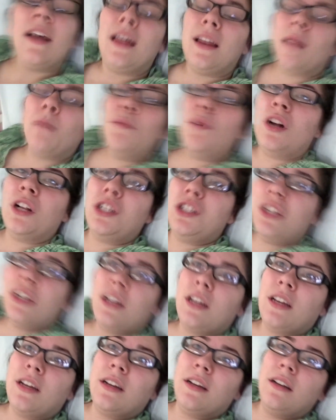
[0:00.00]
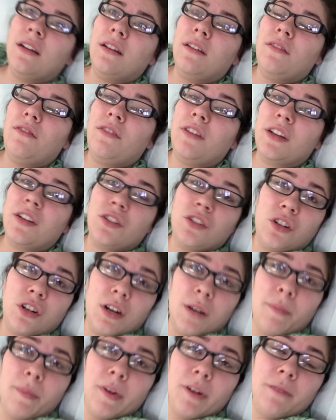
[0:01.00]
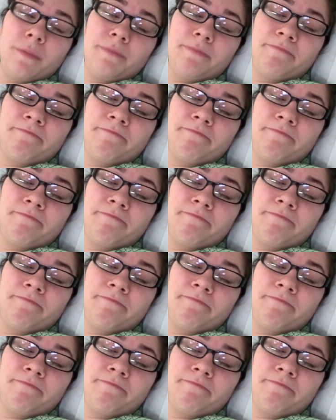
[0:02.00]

And I'm watching Fixer Upper.